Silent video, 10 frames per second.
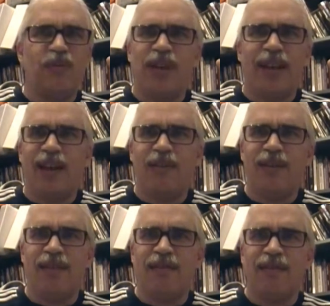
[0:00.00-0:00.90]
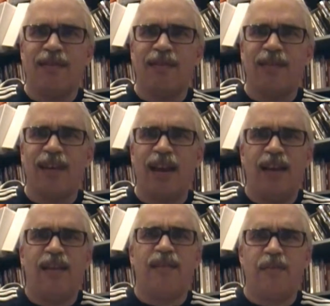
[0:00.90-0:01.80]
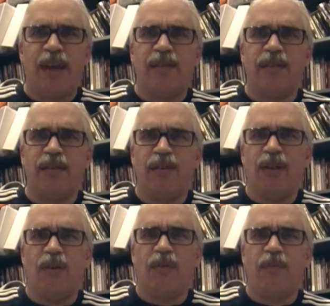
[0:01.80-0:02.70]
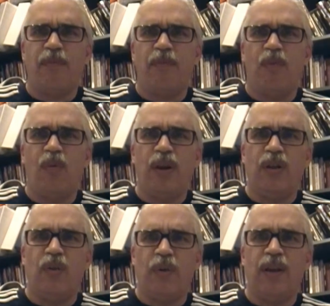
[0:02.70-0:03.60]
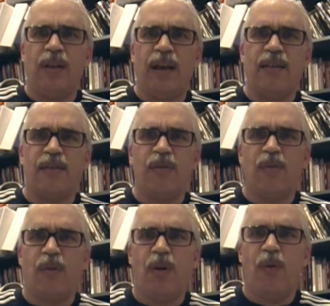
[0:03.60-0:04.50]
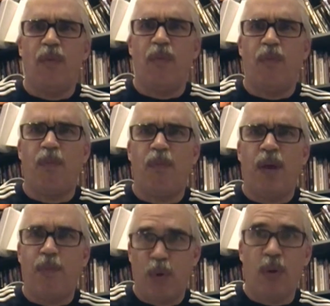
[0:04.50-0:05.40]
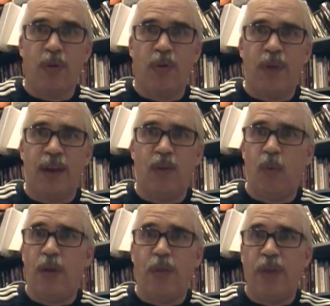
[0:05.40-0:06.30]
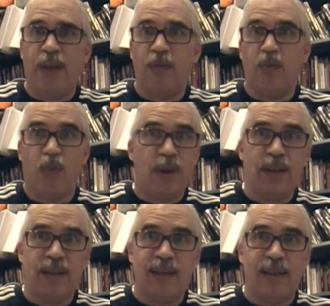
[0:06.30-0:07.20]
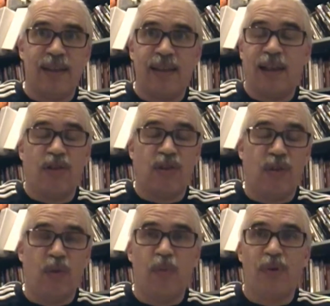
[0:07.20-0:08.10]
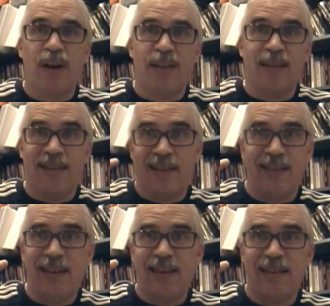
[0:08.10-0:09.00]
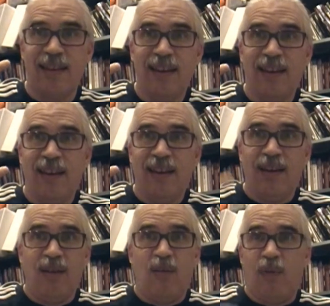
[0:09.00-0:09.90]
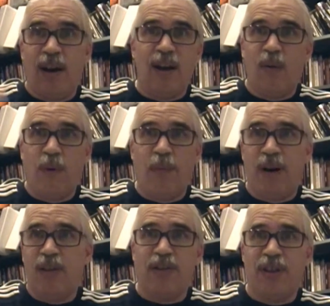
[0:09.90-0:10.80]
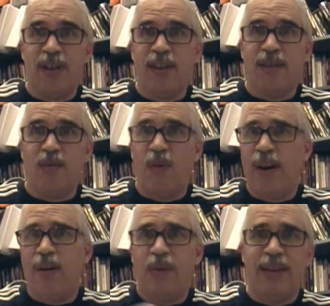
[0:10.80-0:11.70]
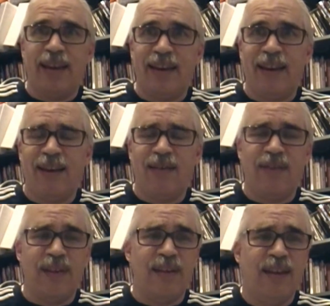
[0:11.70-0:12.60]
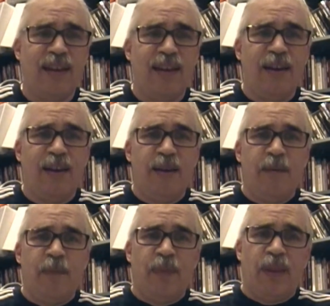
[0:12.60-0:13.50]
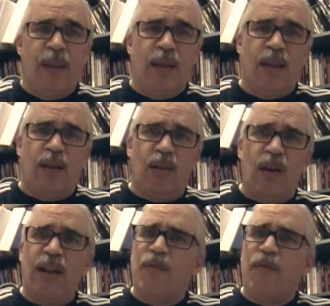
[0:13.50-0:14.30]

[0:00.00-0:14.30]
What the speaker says: don't take care of this. It's amazing, when you realize that the real important thing, the one thing really that's essential to the whole process is this. Why aren't we polishing this? Why aren't we taking care of this? A